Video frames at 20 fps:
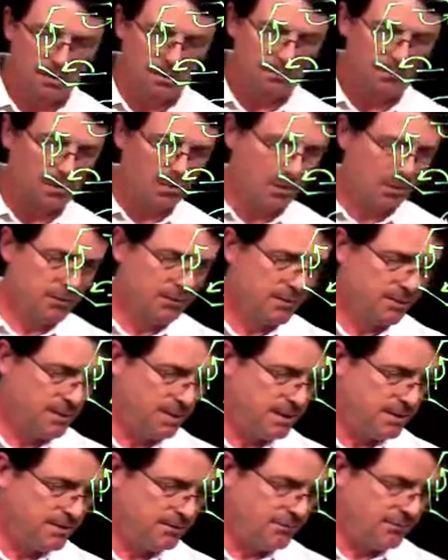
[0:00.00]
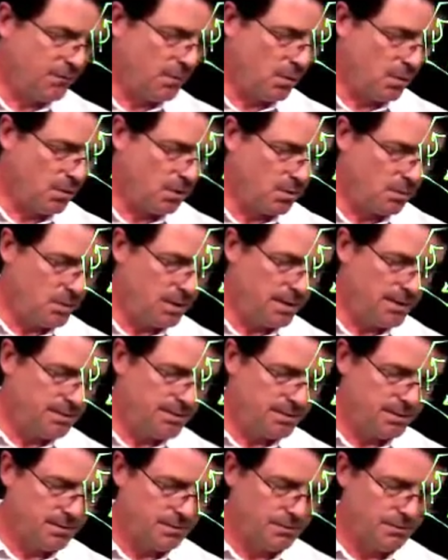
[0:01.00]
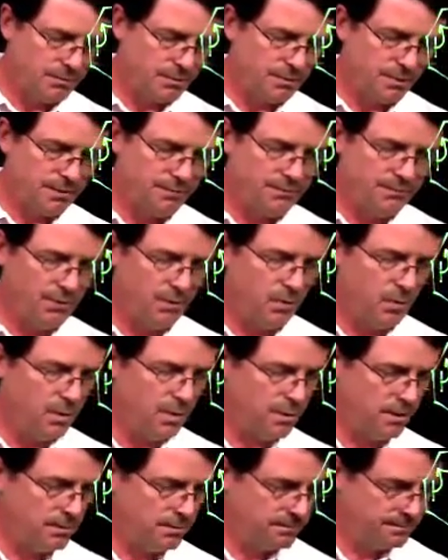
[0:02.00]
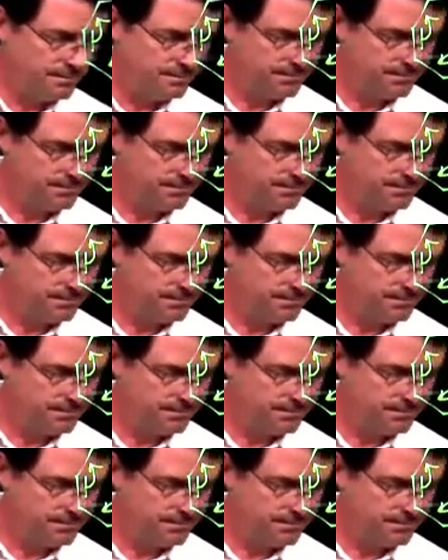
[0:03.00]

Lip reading: of course these 4, 1, 2, 3, 4,